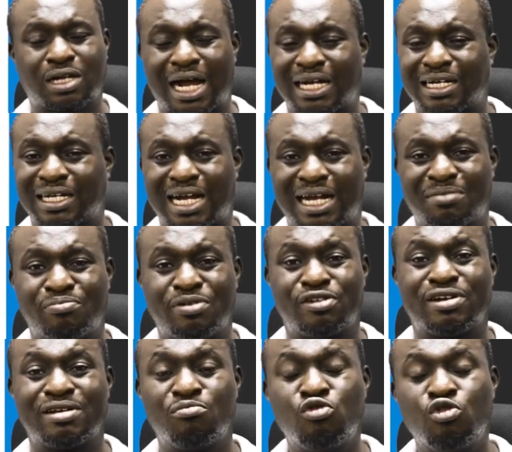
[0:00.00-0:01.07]
can, can be
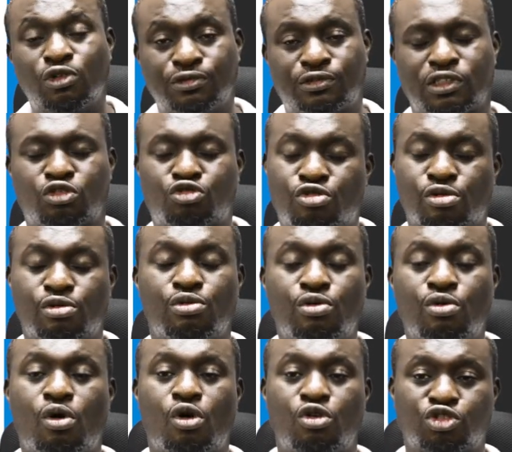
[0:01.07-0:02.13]
removed
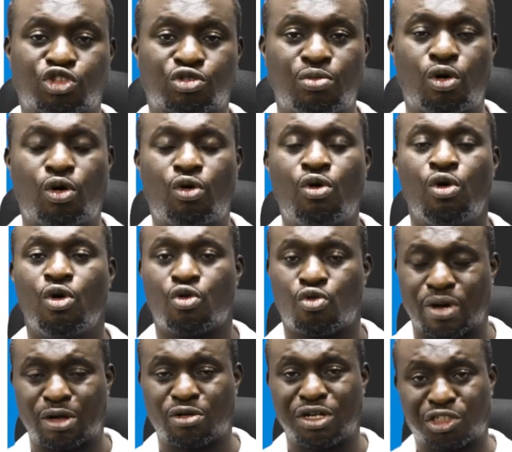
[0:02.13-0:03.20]
through
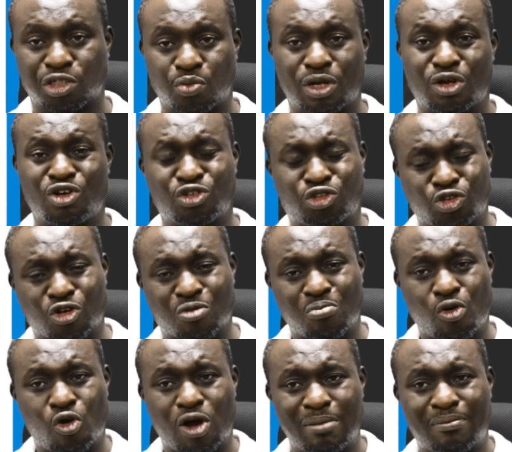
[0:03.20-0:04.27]
osmoregulation. We're going to talk
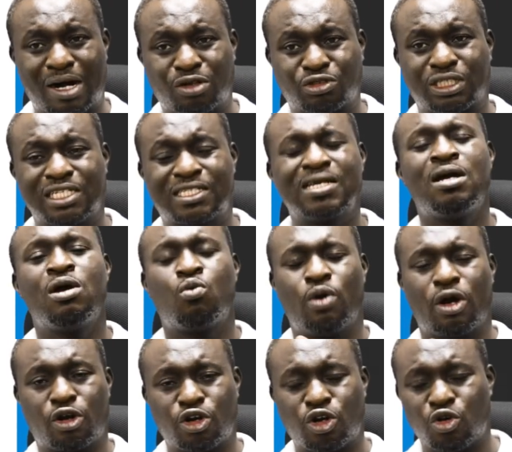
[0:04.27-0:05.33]
more about it.
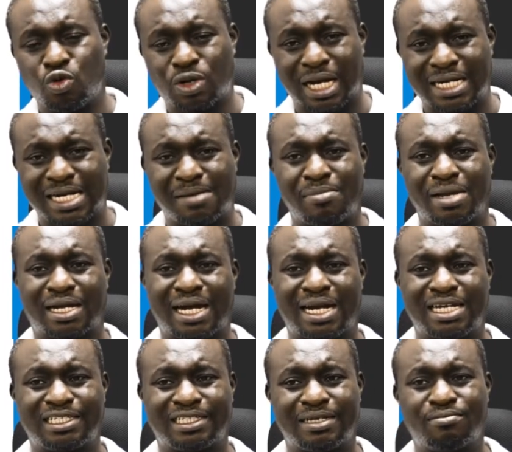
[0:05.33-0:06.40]
We're going to look at their
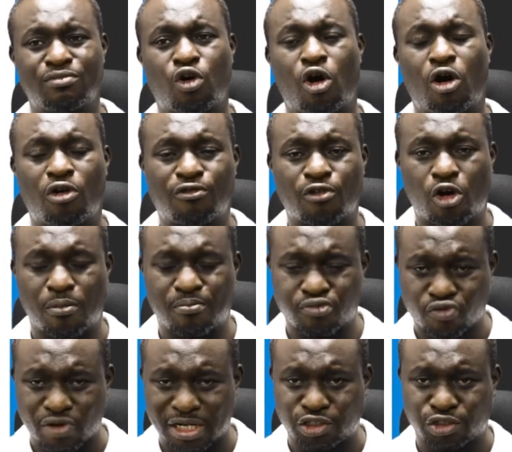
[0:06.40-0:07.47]
mechanism of
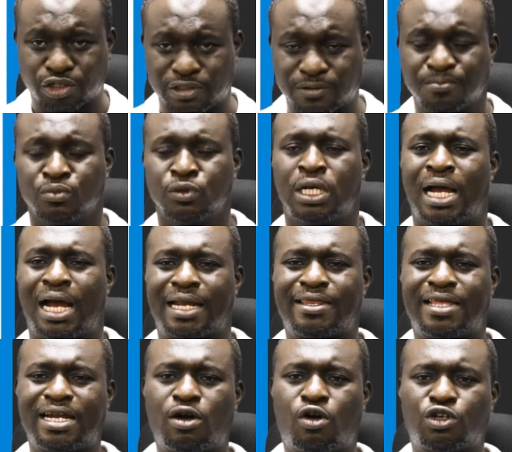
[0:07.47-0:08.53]
operation.
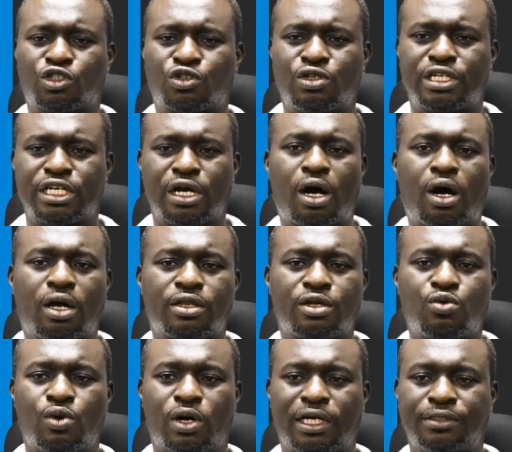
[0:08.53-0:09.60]
And then also the
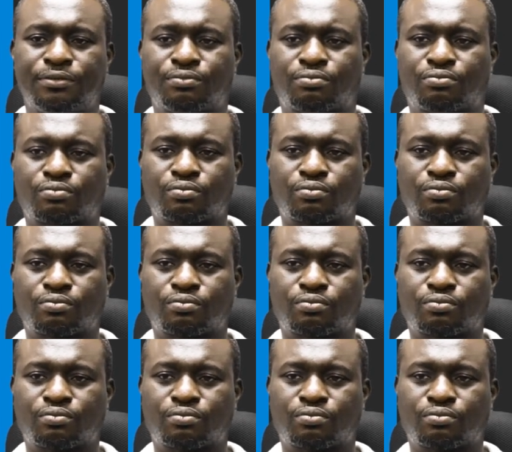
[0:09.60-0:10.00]
other one,